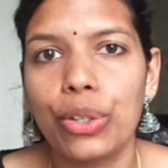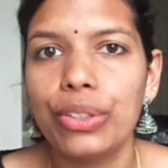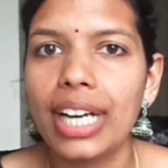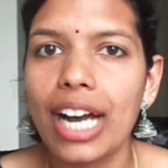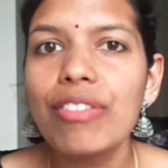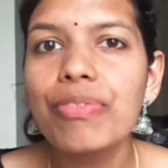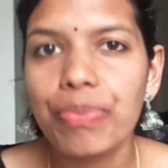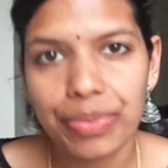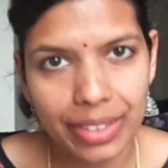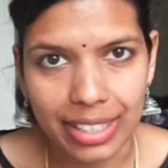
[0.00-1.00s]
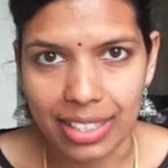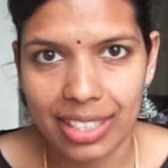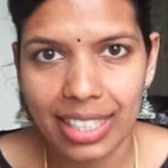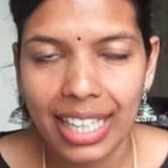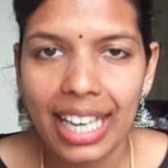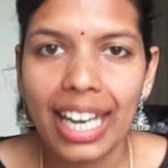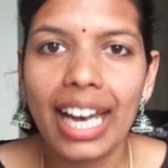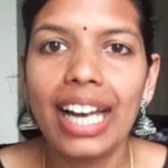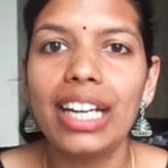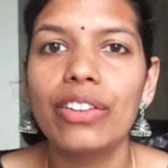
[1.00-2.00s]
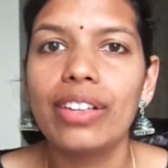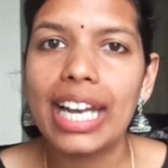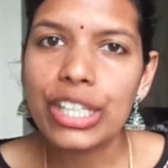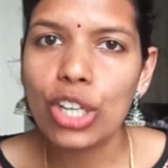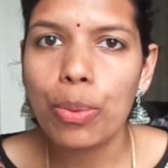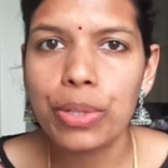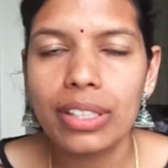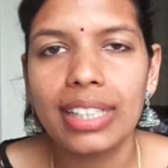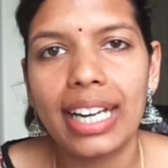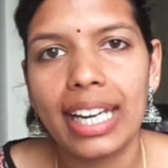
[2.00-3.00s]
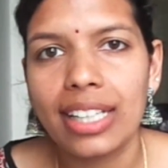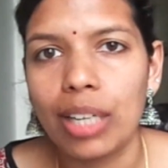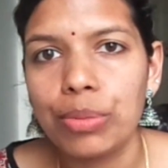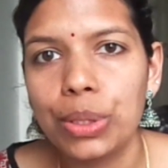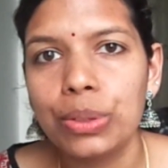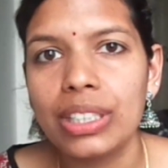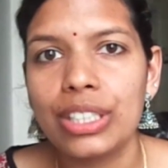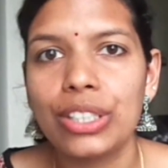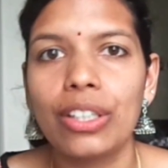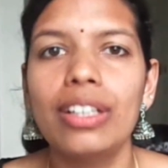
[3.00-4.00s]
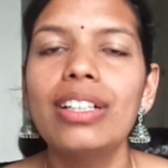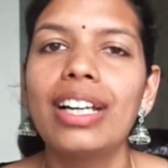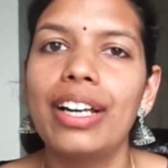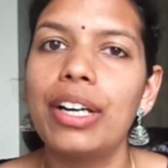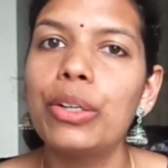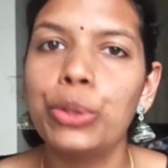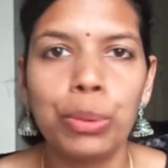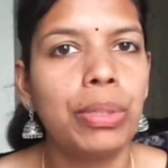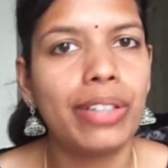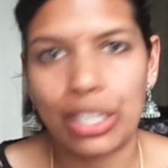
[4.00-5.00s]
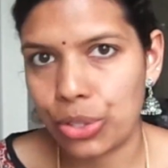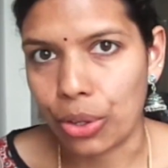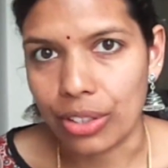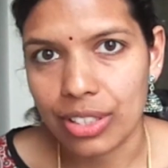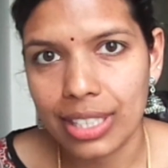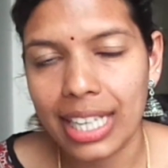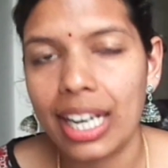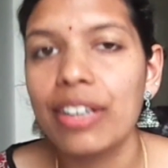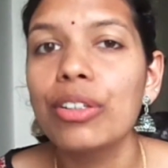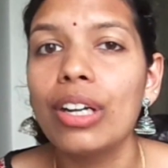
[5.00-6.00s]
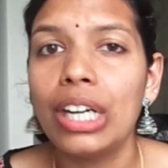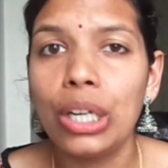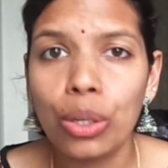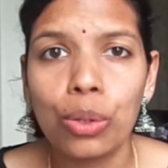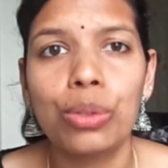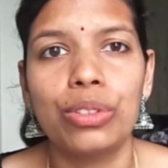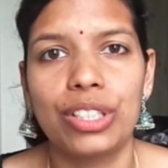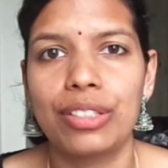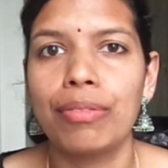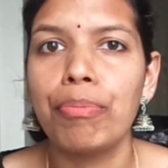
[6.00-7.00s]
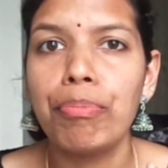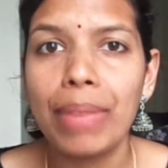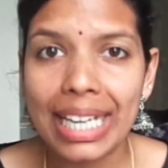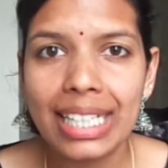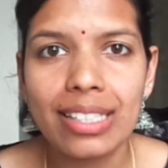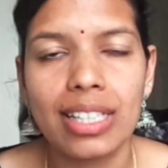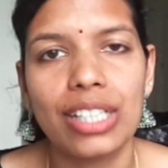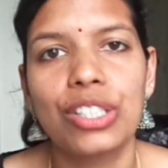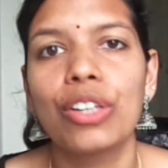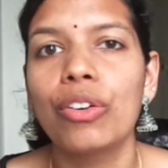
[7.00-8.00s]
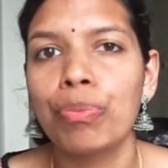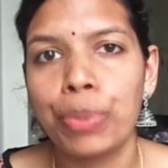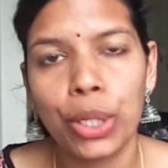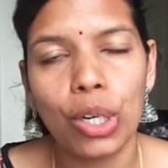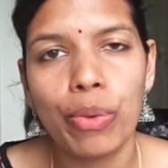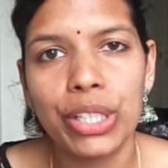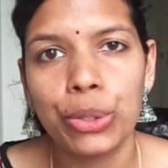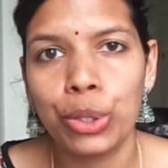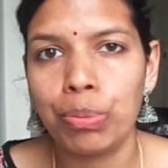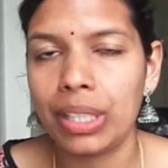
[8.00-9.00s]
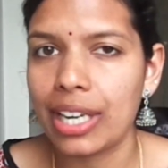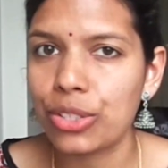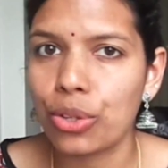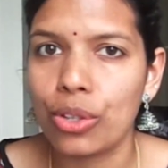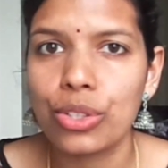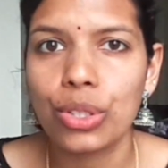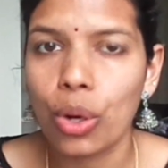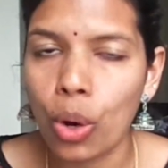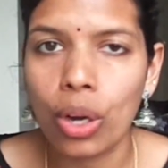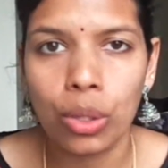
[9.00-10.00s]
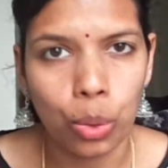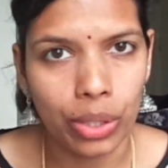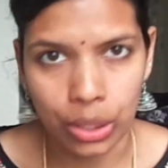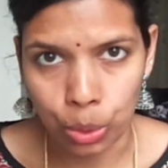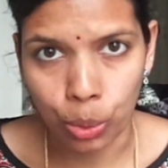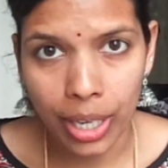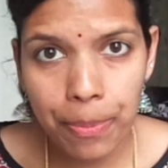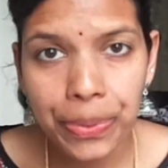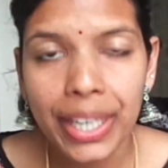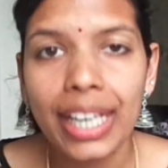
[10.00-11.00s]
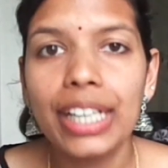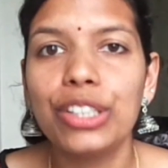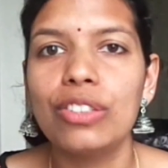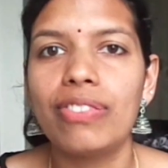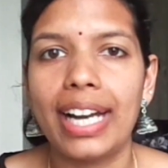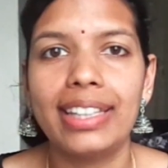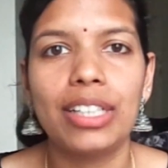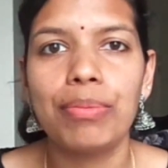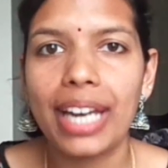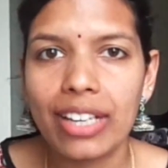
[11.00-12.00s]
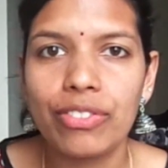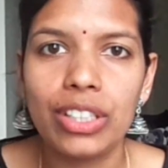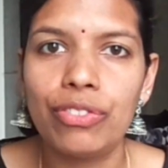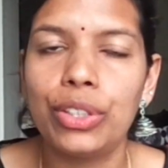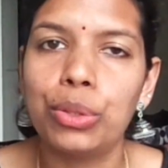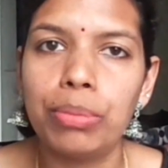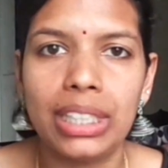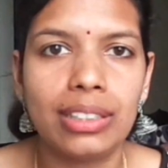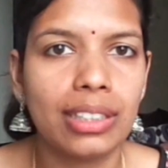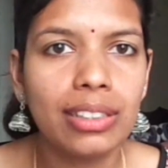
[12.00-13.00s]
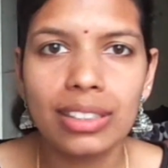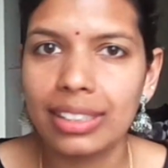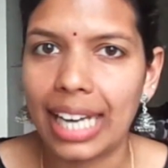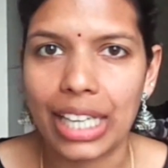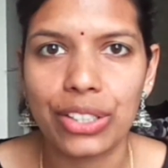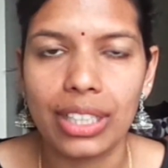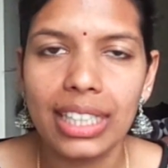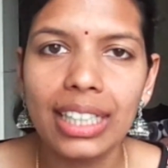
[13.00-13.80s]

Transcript: have this. Now the next option that I come to is your Udupi restaurants. There are loads, many such pure veg Udupi restaurants all over Goa. You'll find them every few meters actually.